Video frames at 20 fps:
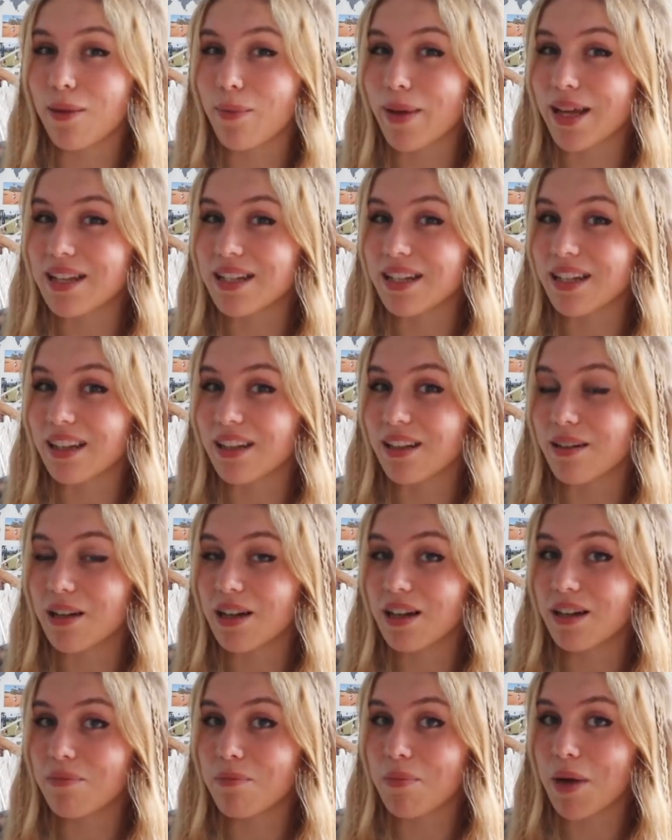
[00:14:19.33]
amazing that
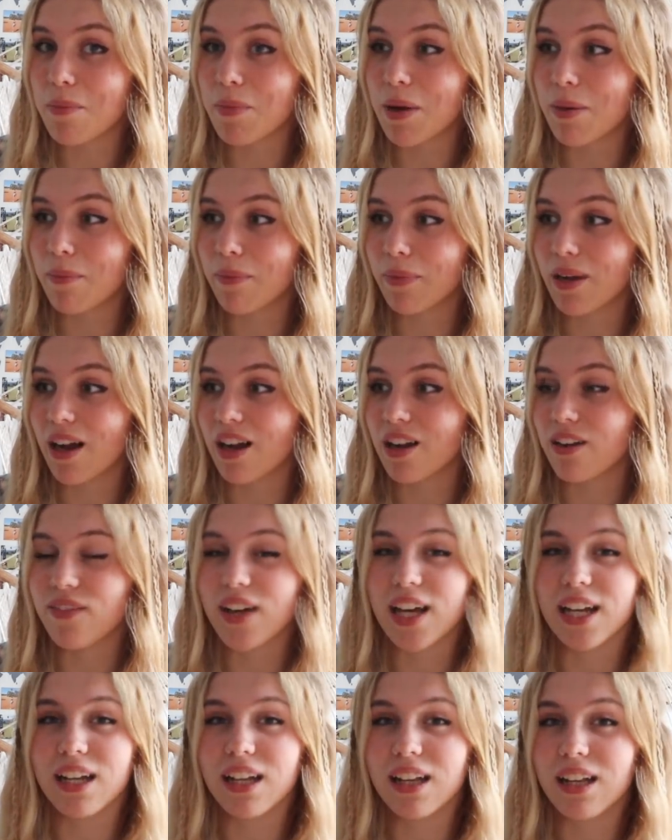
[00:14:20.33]
my mum kind of
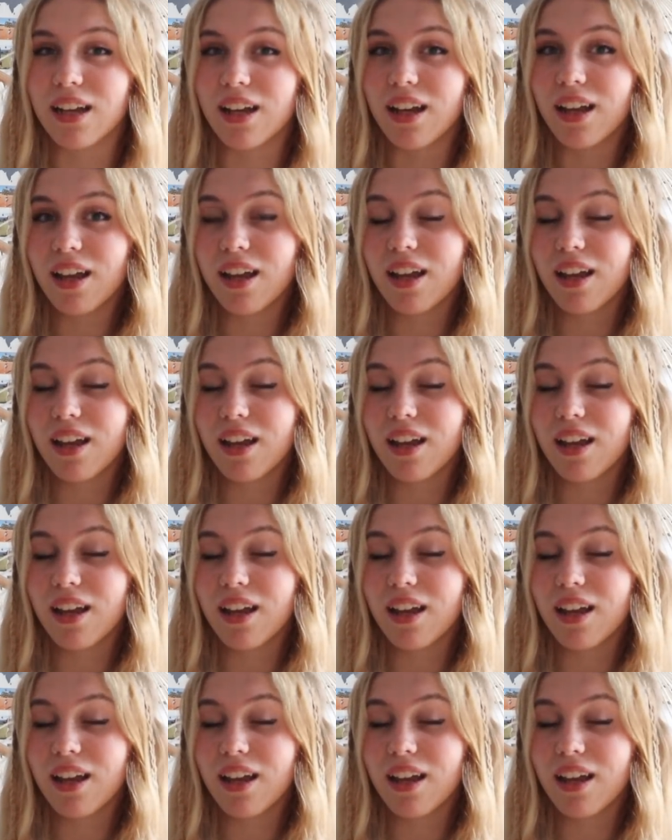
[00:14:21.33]
had the